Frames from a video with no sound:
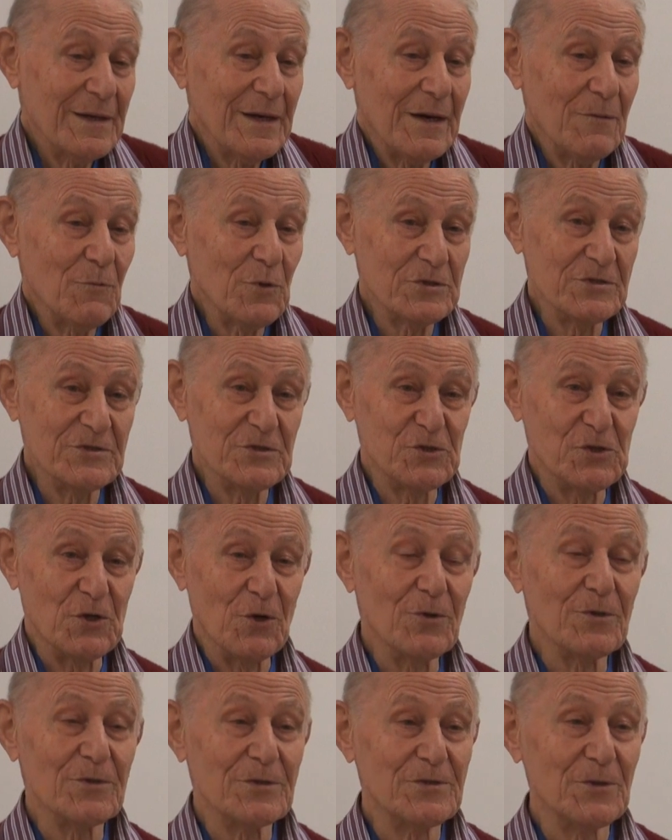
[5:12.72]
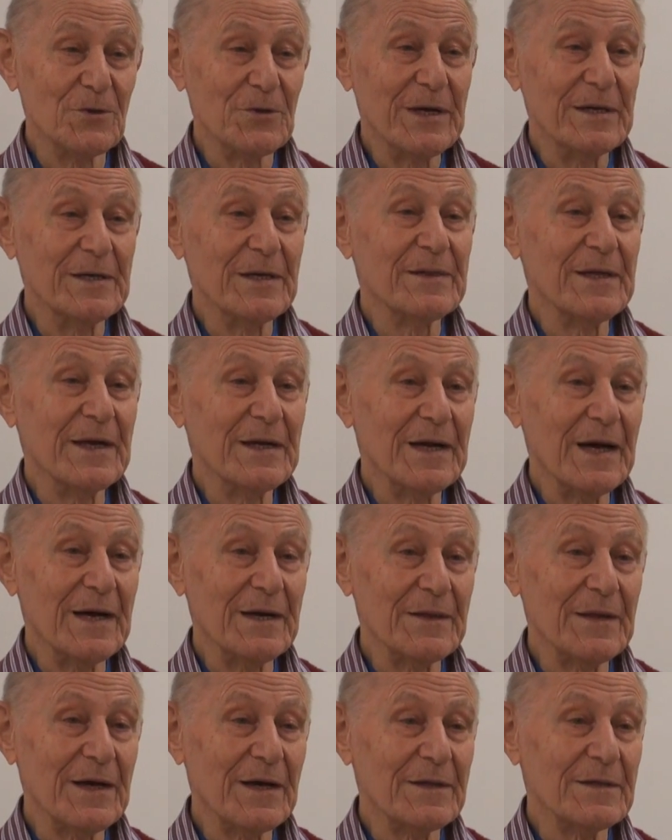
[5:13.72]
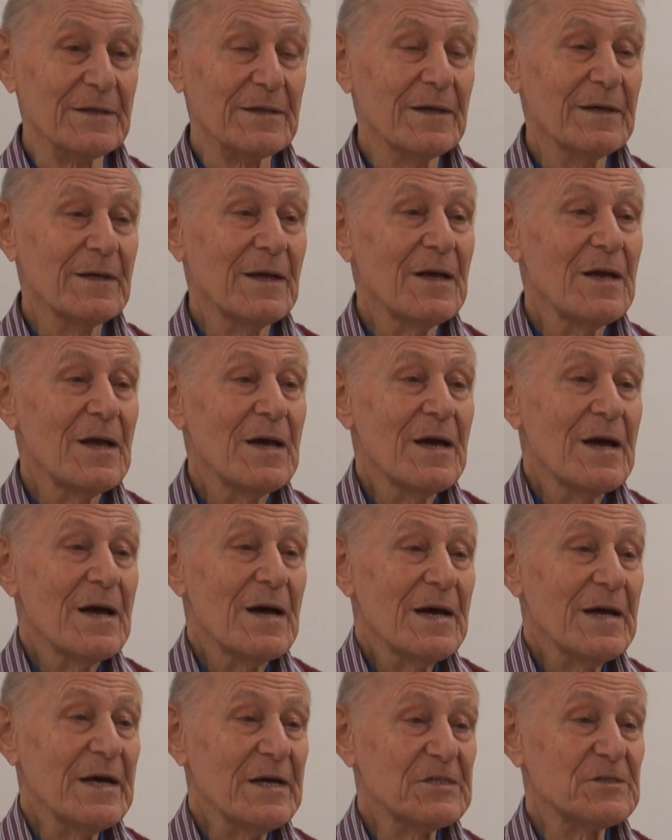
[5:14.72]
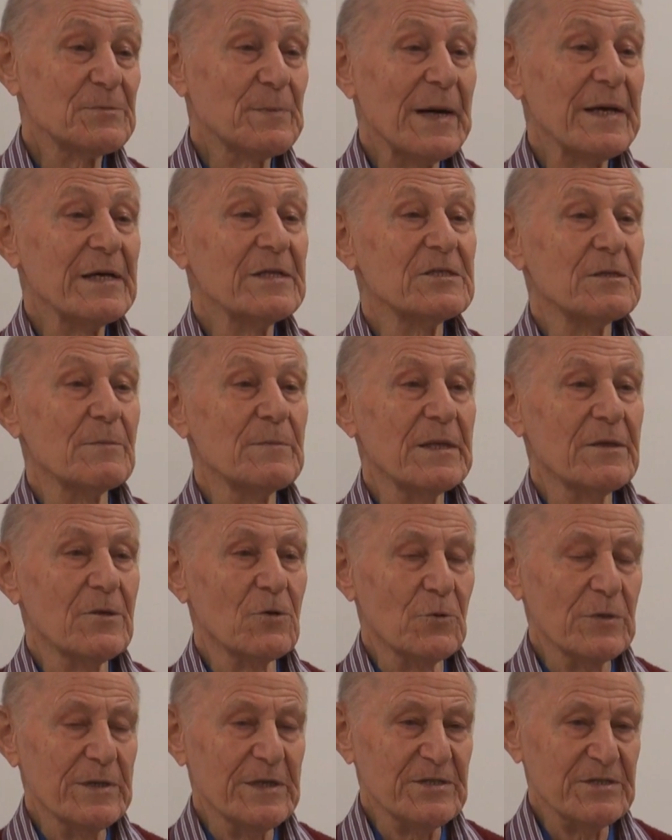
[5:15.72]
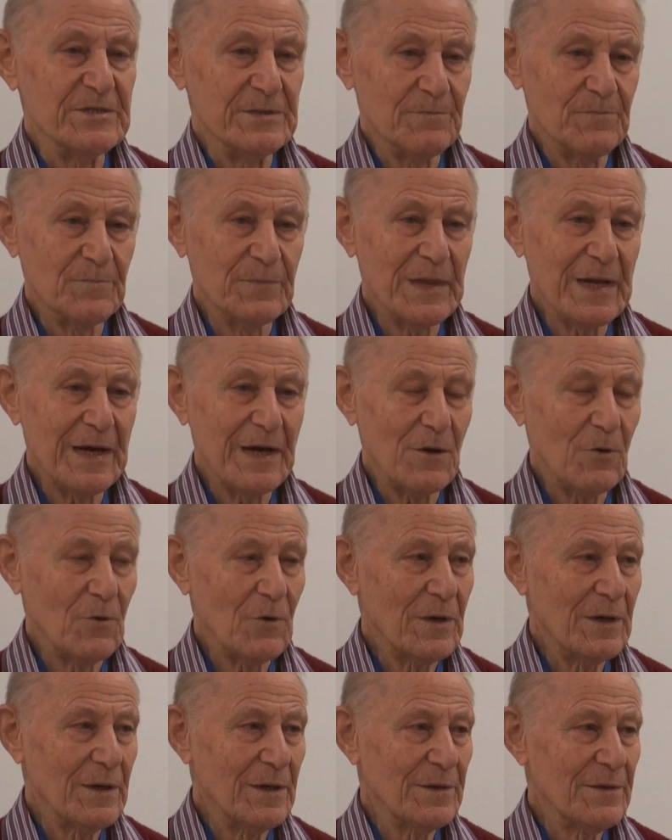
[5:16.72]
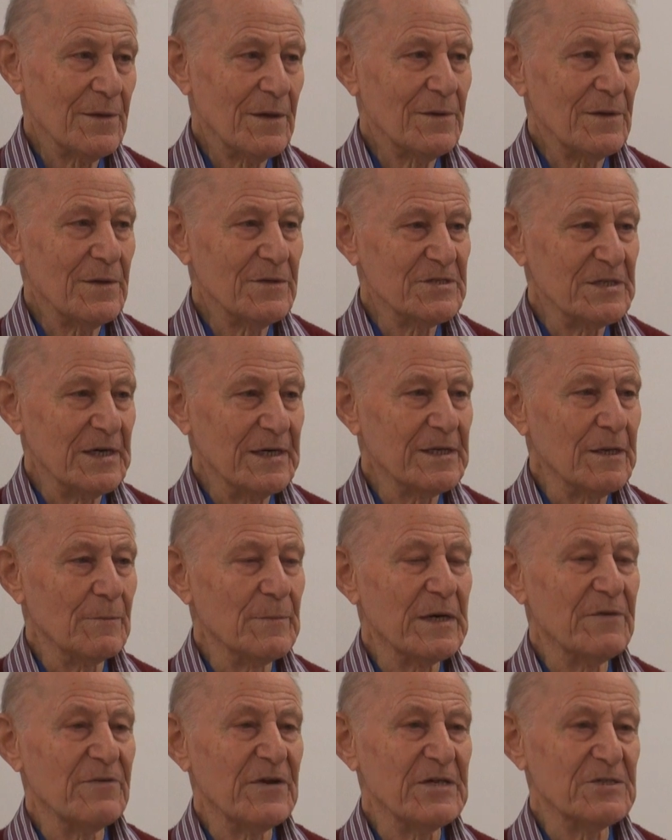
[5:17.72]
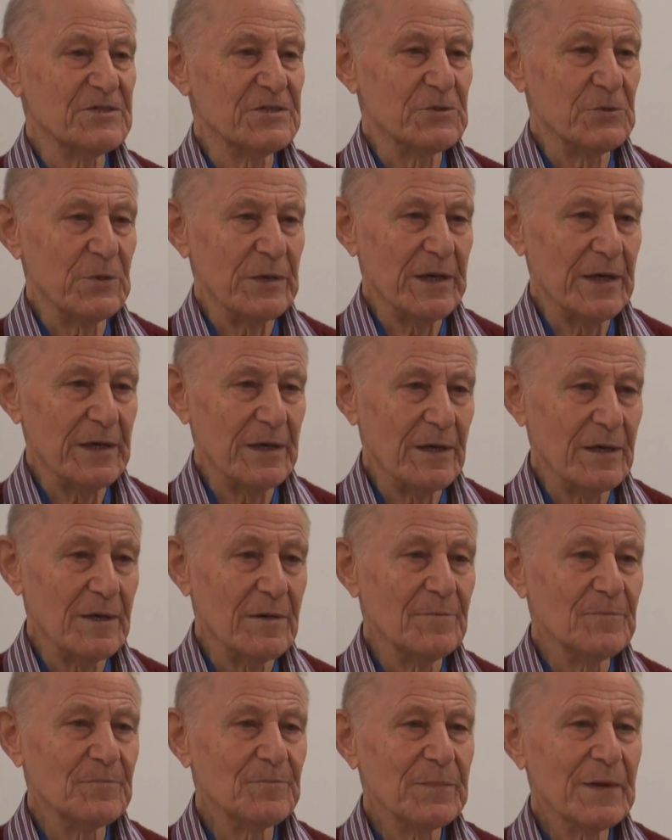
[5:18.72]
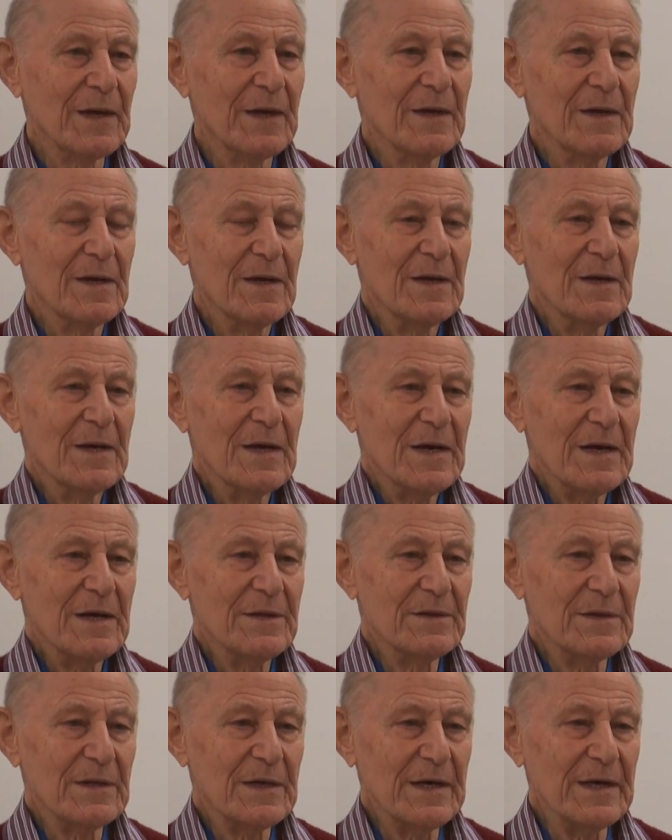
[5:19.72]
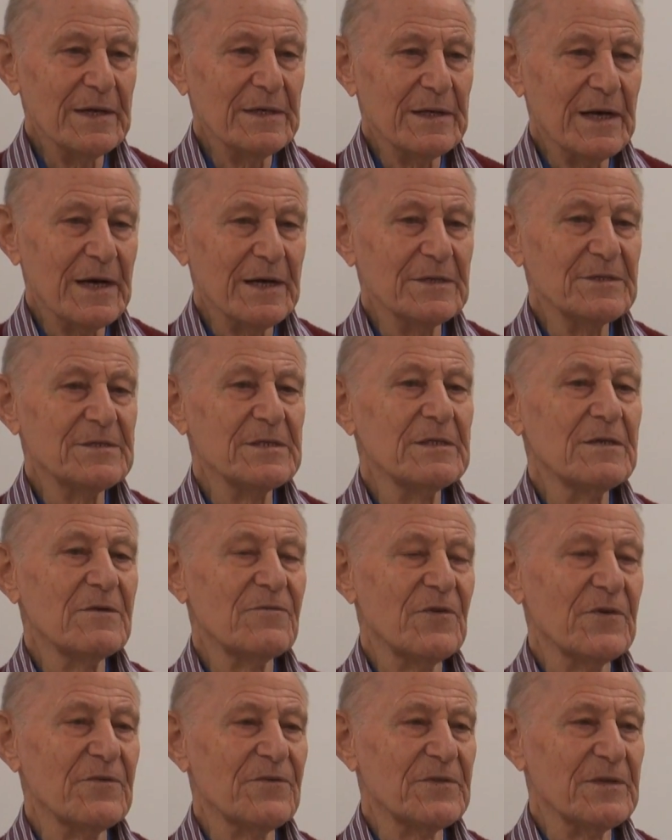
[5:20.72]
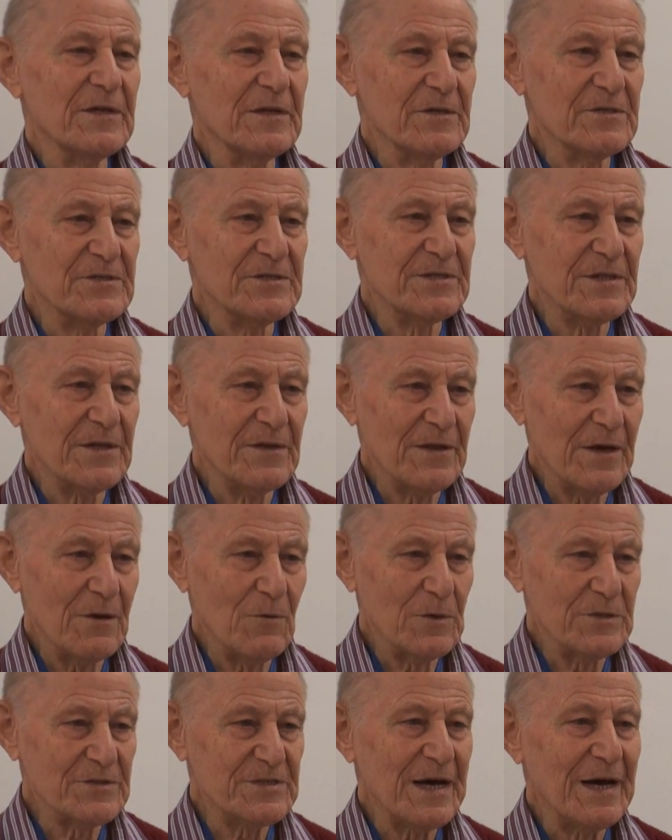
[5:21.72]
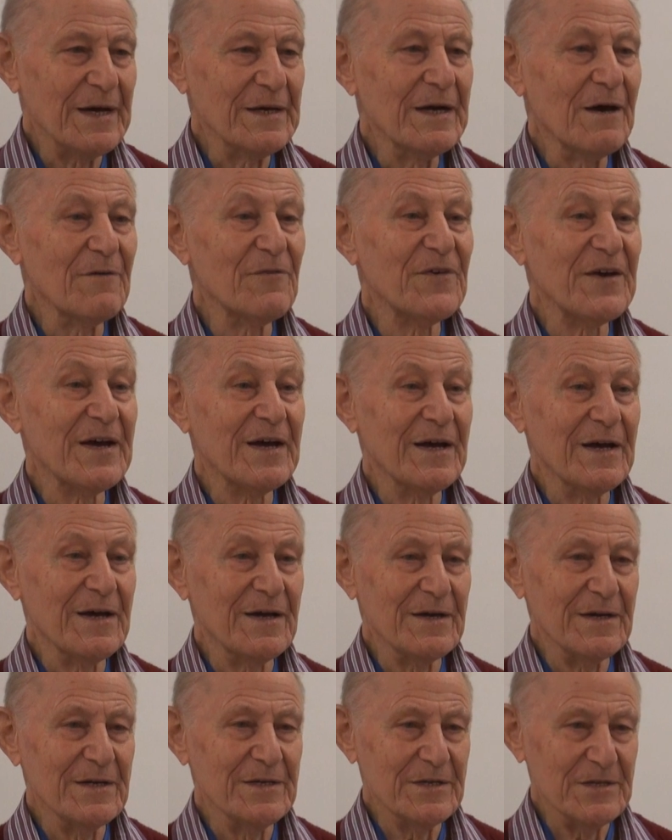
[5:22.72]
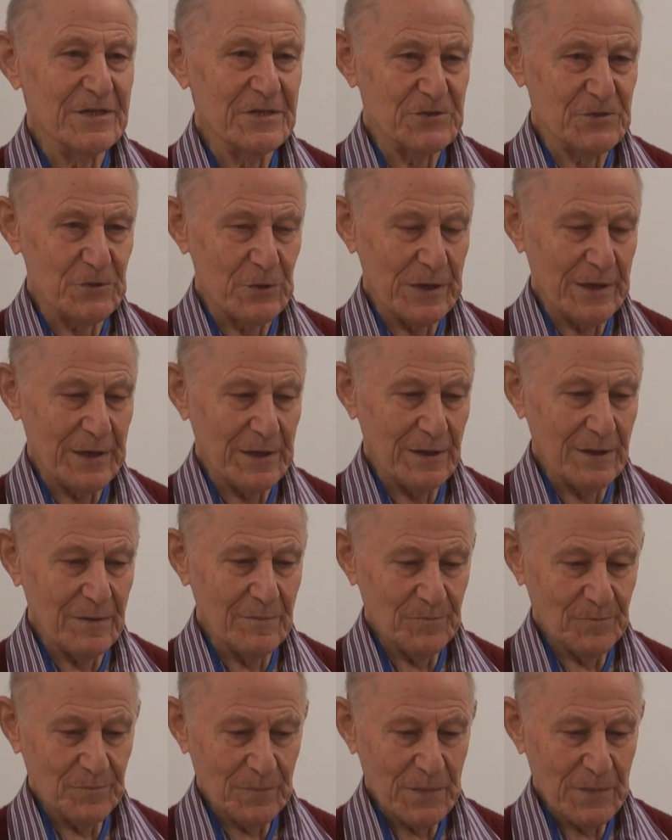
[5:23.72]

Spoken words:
wasn't shocked or anything like that. He explained to me the reason. Now, there's a little bit of history here. In the late 1950s, there was an affair in Israel